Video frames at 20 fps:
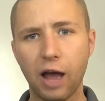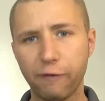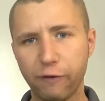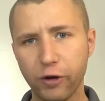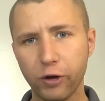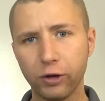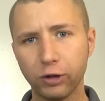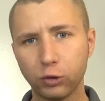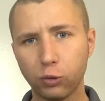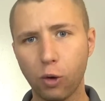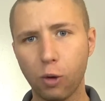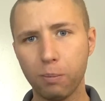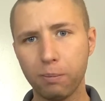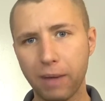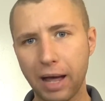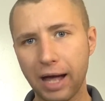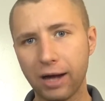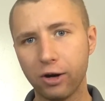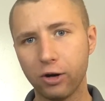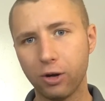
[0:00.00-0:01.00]
I feel this won't
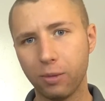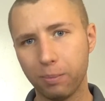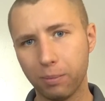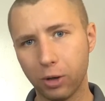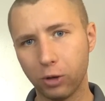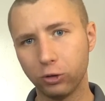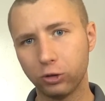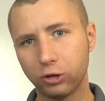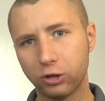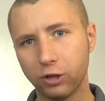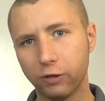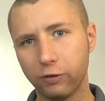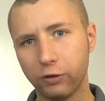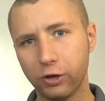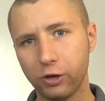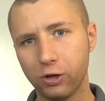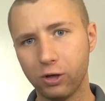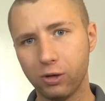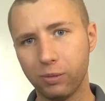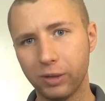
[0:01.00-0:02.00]
matter to most of
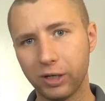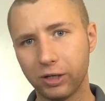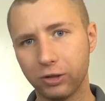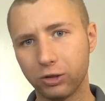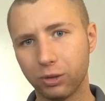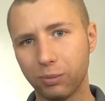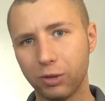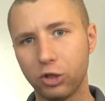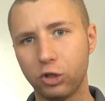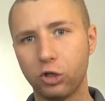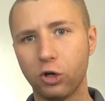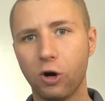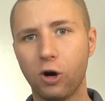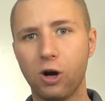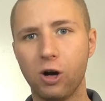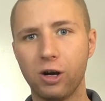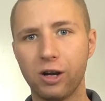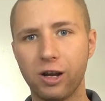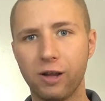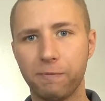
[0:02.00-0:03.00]
you because the
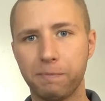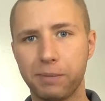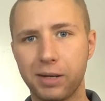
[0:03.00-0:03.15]
majority of